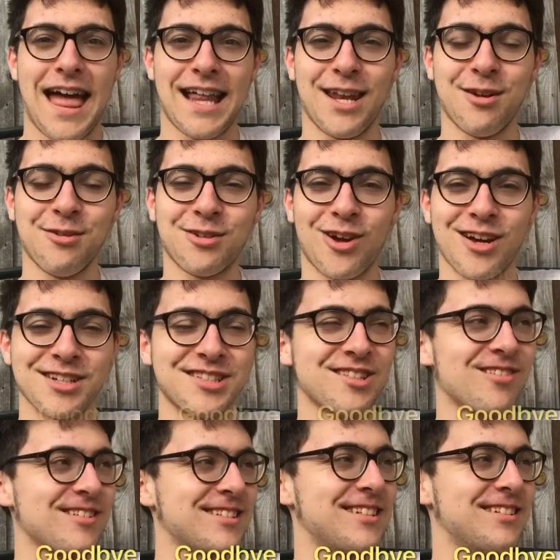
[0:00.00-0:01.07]
Hello guys,
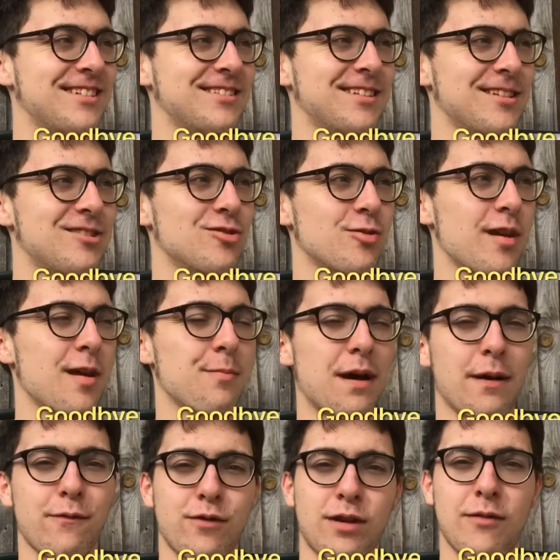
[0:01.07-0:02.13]
Norwich City Central here,
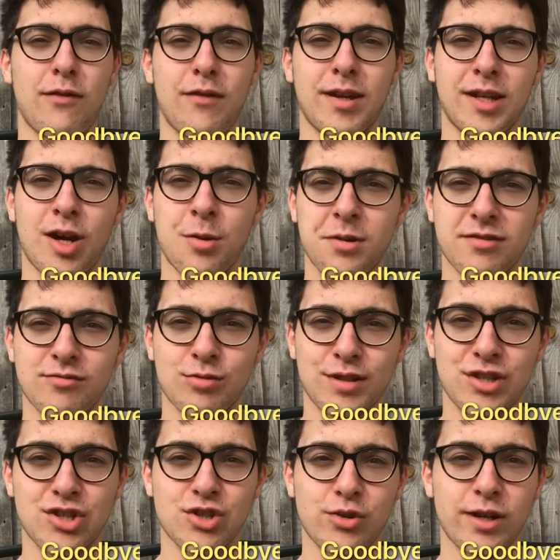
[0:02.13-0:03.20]
back for another video. I hope you're all
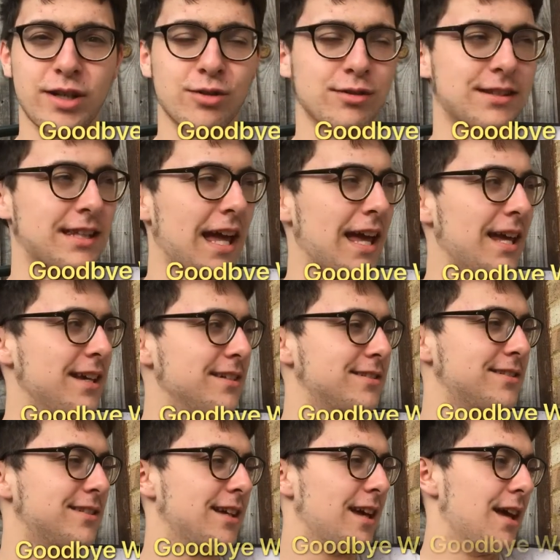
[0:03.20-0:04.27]
enjoying your
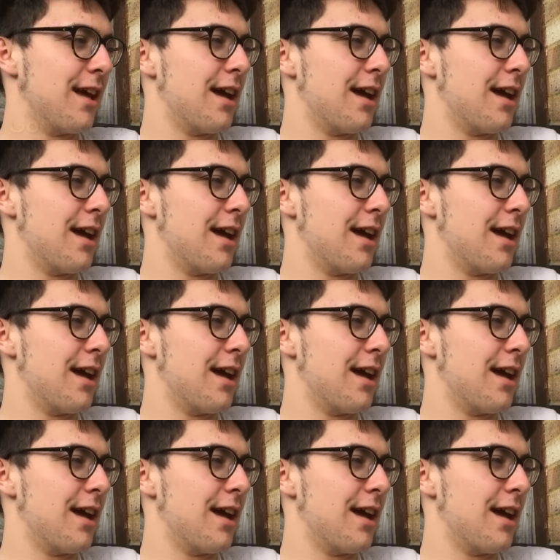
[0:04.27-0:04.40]
days.